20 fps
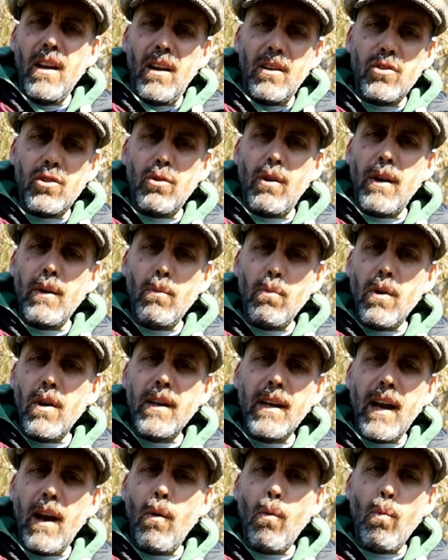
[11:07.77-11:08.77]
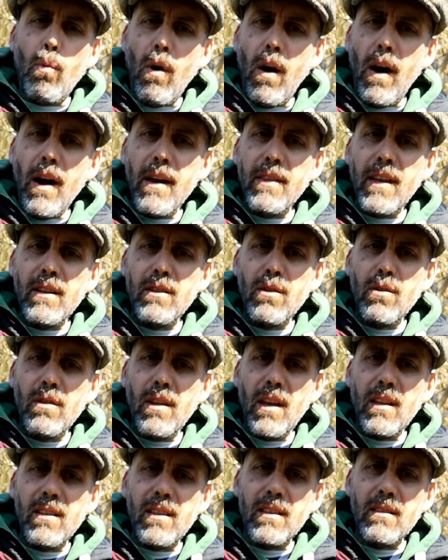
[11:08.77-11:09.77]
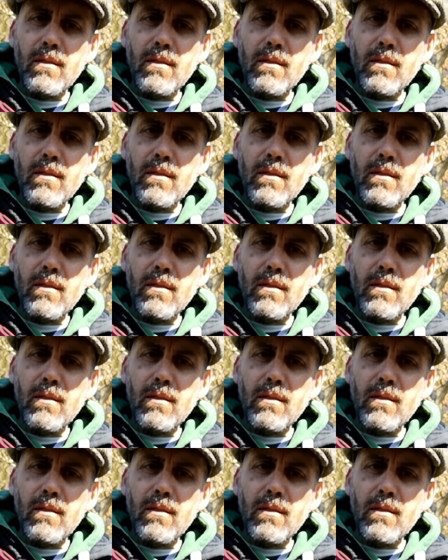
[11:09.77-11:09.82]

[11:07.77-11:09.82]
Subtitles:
and try to work out why they do the